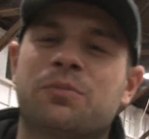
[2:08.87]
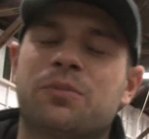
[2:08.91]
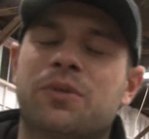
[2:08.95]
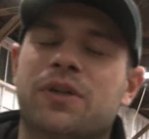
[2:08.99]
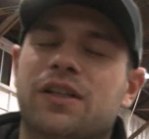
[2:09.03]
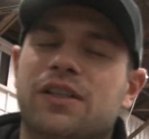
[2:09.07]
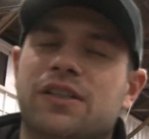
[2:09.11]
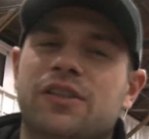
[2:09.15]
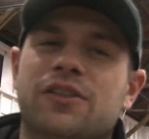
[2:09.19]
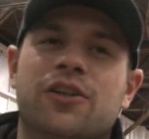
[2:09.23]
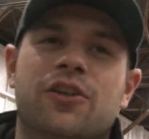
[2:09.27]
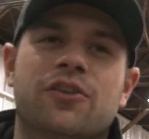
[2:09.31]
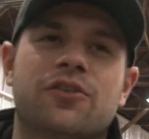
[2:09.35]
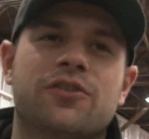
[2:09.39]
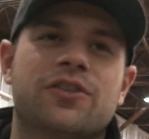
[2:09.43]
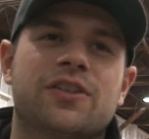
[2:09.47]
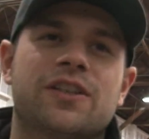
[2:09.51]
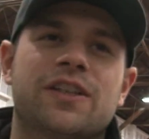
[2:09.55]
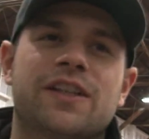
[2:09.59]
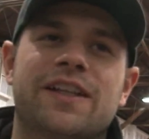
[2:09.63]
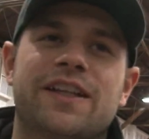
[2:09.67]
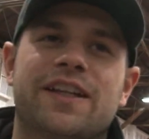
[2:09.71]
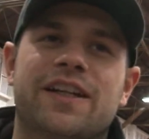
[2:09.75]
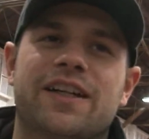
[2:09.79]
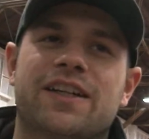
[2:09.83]
But you know,
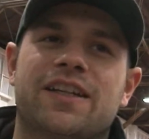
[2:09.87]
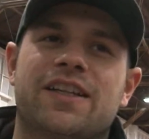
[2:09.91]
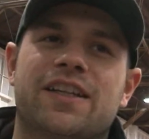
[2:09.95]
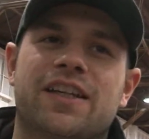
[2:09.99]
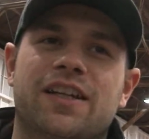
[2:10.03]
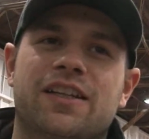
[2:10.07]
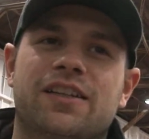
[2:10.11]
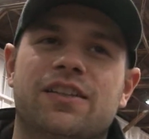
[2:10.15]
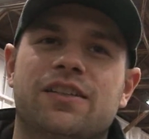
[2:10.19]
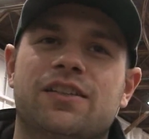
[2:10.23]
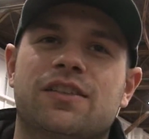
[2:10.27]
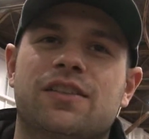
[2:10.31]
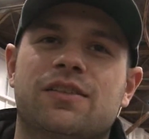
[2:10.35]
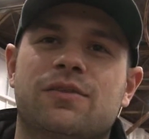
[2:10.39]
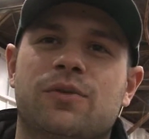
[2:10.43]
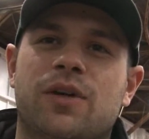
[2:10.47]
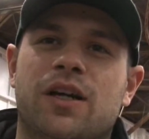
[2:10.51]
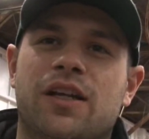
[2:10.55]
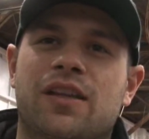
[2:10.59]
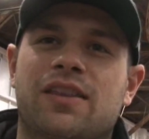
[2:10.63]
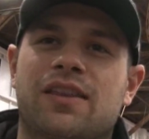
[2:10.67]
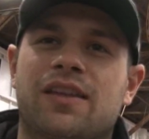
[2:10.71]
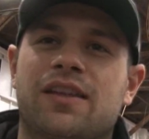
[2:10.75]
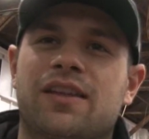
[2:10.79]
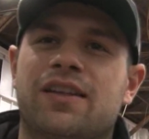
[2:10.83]
again,
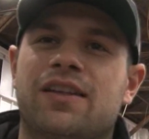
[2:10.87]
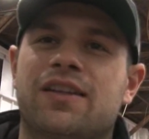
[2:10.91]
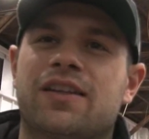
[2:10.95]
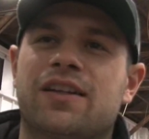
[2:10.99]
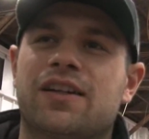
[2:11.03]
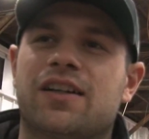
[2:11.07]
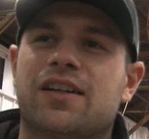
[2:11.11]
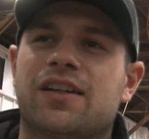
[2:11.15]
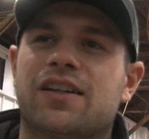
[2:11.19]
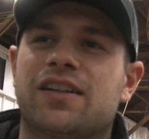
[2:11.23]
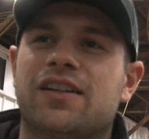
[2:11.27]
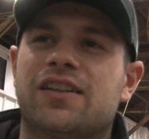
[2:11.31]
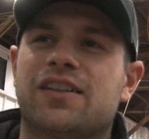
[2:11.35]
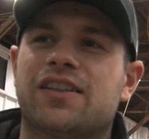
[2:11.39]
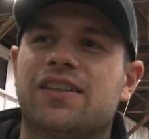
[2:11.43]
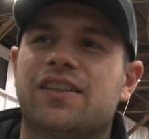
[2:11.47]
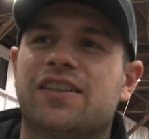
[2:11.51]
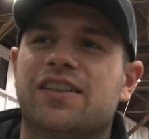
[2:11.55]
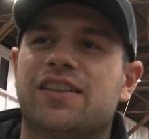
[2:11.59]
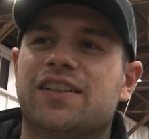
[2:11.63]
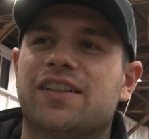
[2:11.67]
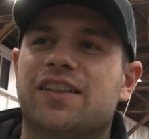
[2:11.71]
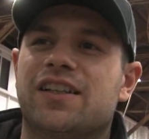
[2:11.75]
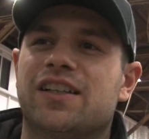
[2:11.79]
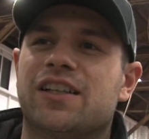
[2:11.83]
I think. Uh,
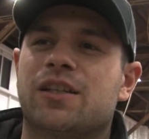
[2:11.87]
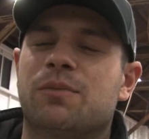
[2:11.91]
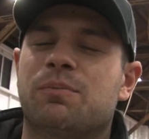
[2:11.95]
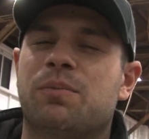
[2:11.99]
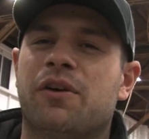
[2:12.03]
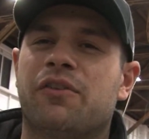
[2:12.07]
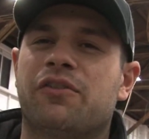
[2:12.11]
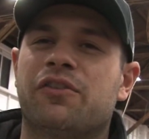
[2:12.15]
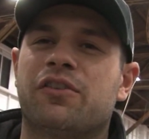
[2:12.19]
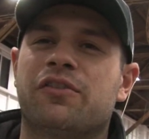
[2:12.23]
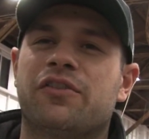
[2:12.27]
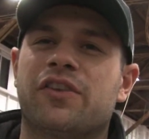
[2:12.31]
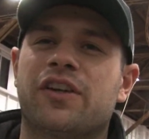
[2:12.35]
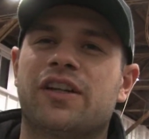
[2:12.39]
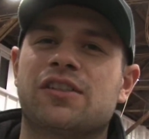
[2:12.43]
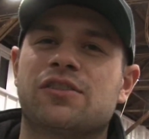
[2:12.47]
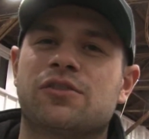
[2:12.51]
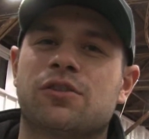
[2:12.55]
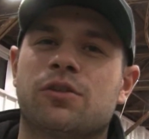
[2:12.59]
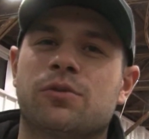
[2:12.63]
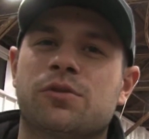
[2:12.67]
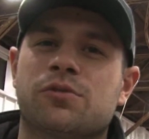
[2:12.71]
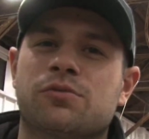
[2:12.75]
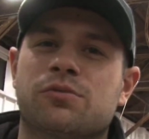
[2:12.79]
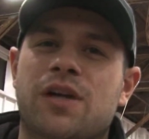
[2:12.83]
the Buffalo fans
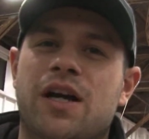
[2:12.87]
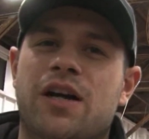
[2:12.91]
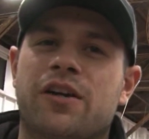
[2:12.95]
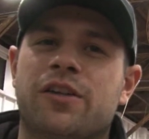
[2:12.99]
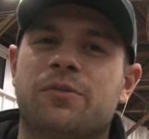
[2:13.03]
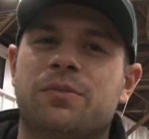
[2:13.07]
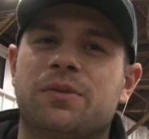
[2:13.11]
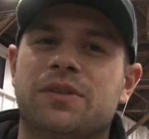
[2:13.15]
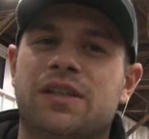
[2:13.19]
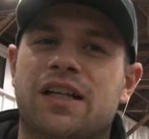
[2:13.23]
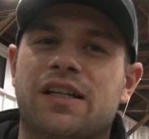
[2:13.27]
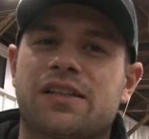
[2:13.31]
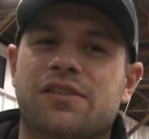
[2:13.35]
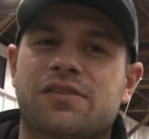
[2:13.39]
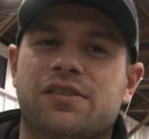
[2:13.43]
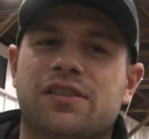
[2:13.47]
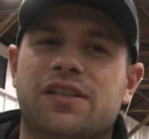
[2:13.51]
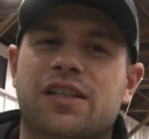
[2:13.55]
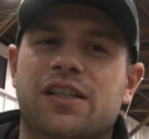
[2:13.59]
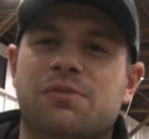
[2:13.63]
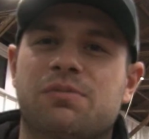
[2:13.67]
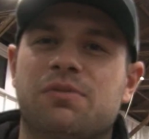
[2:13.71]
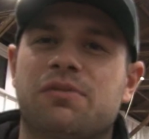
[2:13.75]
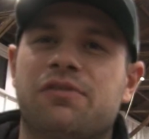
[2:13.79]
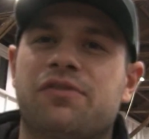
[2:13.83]
are always rowdy, but that actually
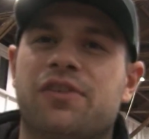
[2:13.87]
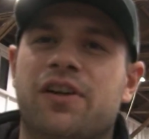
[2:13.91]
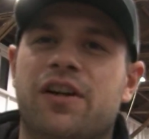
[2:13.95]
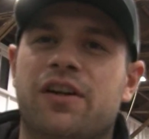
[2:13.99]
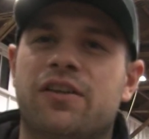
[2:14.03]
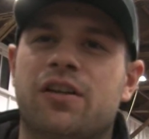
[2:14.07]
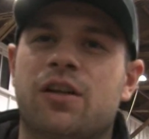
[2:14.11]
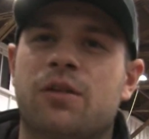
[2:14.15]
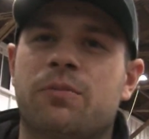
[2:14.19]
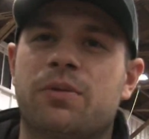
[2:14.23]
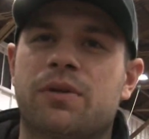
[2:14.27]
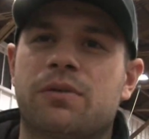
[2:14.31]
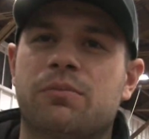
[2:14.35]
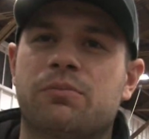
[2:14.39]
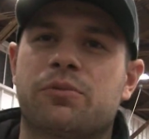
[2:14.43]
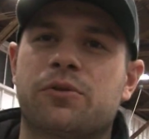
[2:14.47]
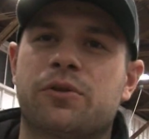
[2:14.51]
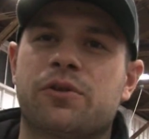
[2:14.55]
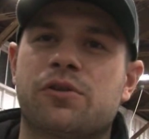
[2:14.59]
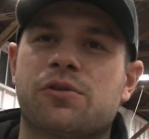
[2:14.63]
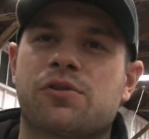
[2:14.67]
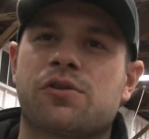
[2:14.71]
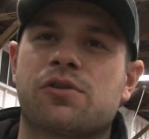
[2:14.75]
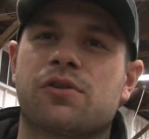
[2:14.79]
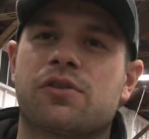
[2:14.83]
gets me fired up, and I'm
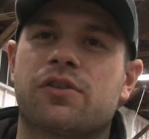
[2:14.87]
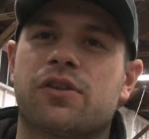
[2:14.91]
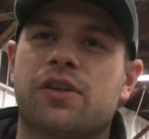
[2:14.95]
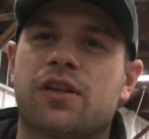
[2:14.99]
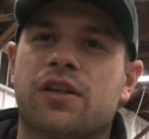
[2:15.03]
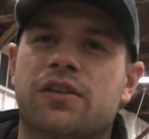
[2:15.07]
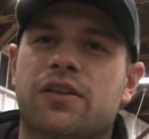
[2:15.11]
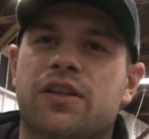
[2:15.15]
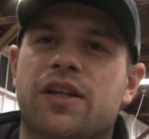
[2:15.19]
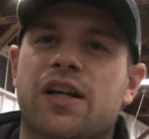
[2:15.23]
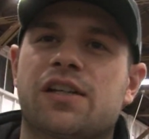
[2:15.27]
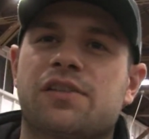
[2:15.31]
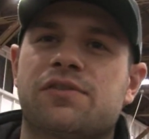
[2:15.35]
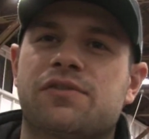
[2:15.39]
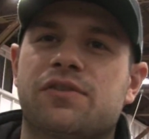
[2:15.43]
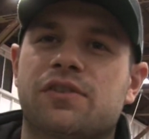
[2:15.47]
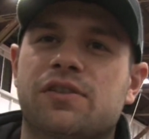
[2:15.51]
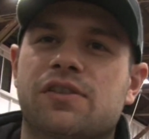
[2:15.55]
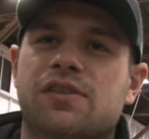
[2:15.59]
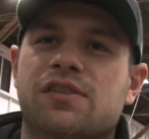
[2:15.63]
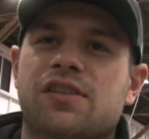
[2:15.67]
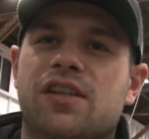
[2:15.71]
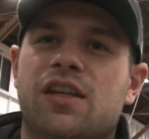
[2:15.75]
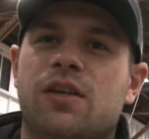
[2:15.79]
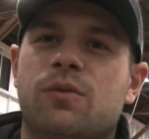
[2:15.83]
pretty sure the other guys feel
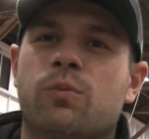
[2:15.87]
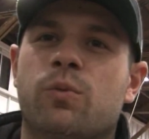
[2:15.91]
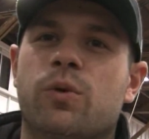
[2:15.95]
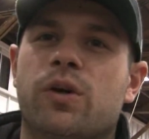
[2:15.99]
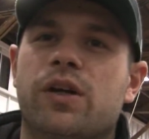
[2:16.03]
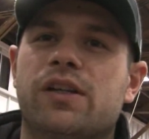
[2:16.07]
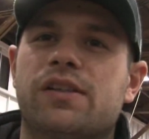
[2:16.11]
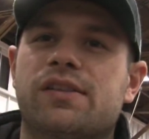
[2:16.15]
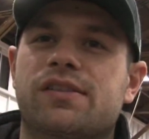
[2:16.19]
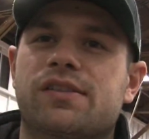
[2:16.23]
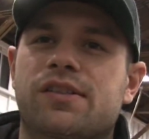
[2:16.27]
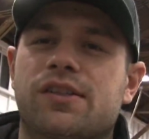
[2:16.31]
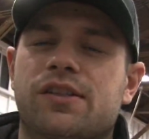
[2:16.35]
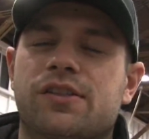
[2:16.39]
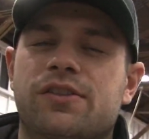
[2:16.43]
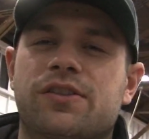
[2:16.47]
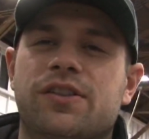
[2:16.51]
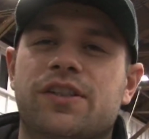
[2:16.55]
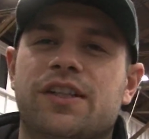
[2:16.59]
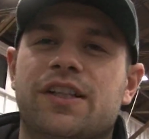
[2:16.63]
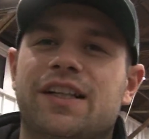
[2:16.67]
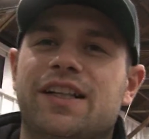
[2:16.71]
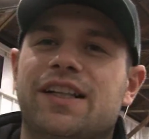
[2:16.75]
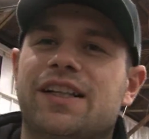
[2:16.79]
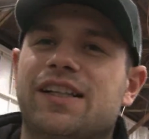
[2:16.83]
the same way. So
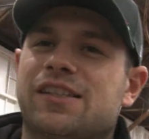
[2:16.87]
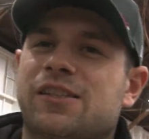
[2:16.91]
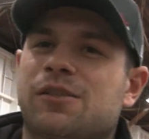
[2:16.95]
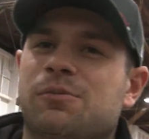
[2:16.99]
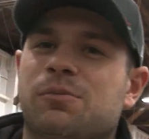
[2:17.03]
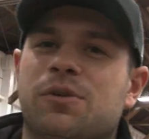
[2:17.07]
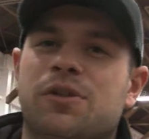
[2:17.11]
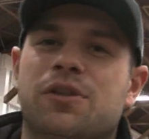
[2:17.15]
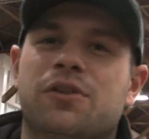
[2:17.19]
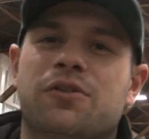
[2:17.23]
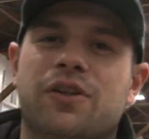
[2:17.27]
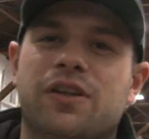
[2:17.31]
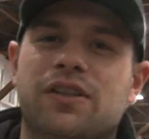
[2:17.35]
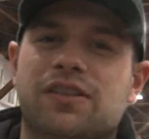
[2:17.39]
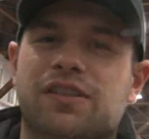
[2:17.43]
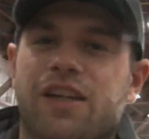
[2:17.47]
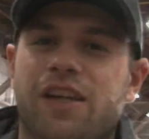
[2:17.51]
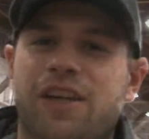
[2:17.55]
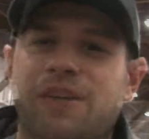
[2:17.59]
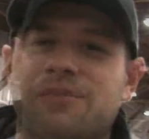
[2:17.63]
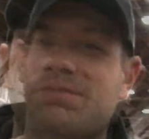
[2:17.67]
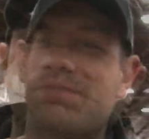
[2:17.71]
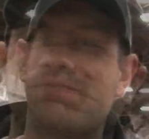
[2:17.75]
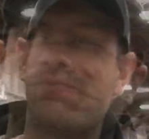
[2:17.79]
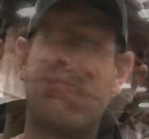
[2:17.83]
it's going to be a great
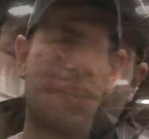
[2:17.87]
time.